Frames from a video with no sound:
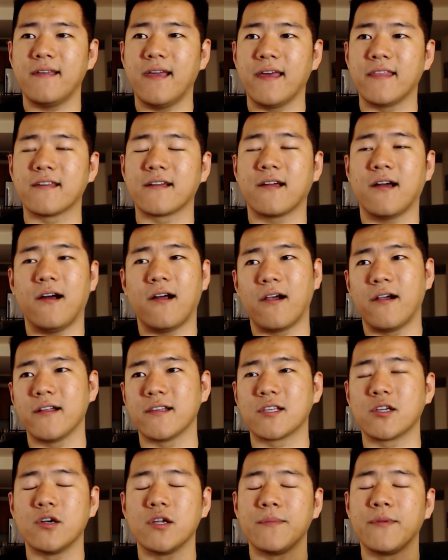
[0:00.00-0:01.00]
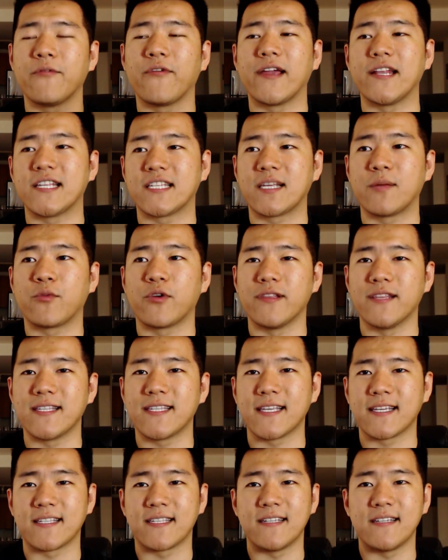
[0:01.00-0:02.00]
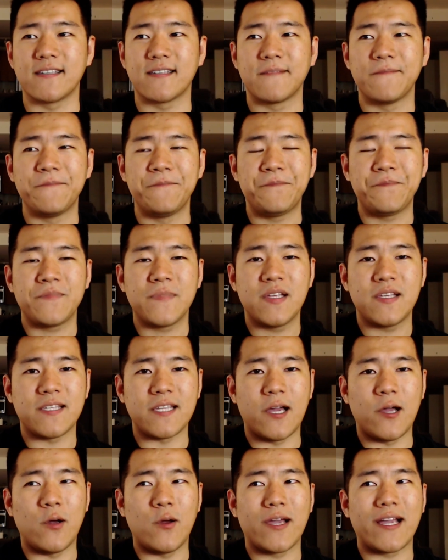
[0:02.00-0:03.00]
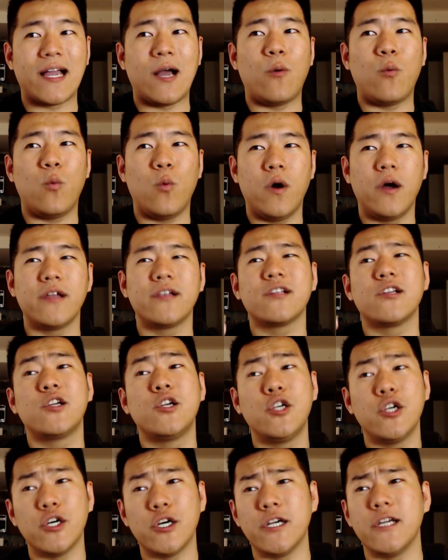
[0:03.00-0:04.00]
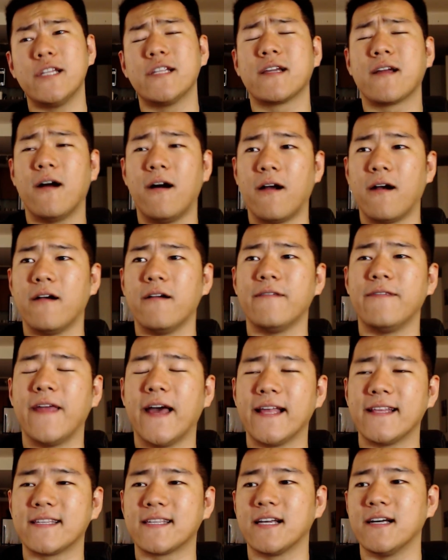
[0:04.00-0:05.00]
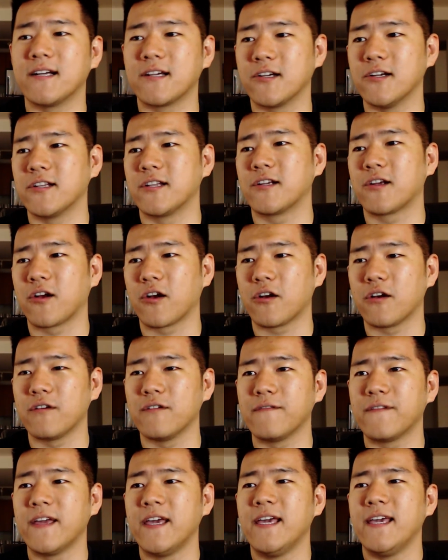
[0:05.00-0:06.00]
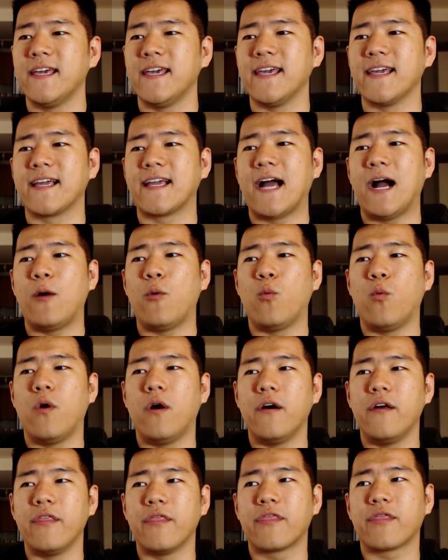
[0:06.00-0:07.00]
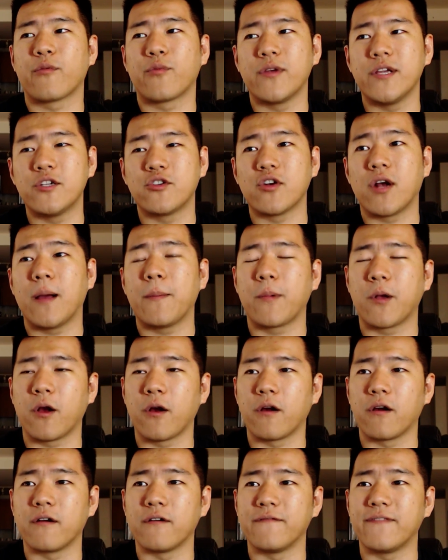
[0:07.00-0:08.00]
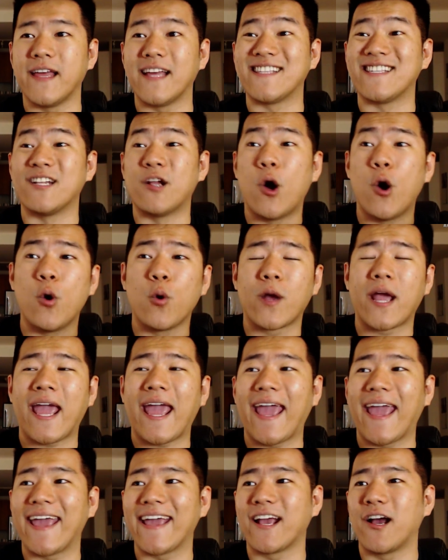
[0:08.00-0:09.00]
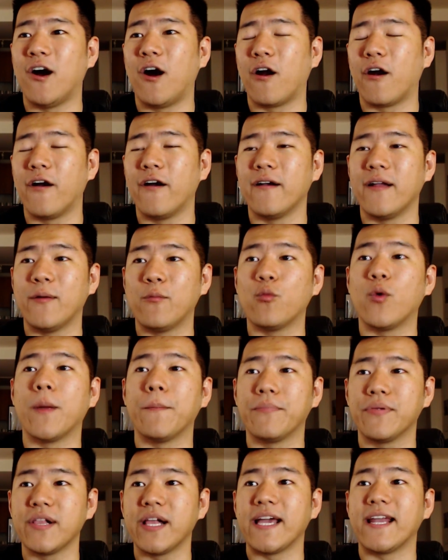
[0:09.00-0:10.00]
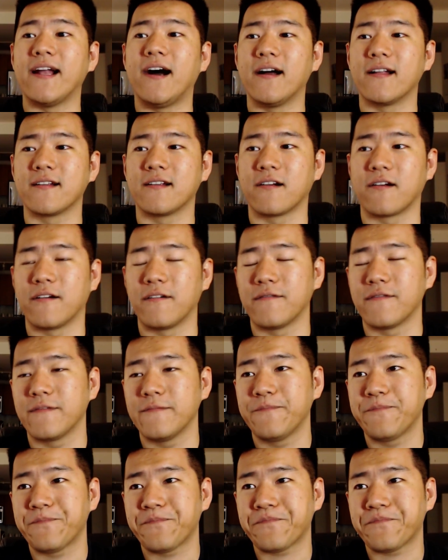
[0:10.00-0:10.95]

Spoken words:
and the card is going to be rated somewhere in the 60s. So it got 1 good card that's a good curve. It got 1 3-drop curve that's an okay card when played on curve.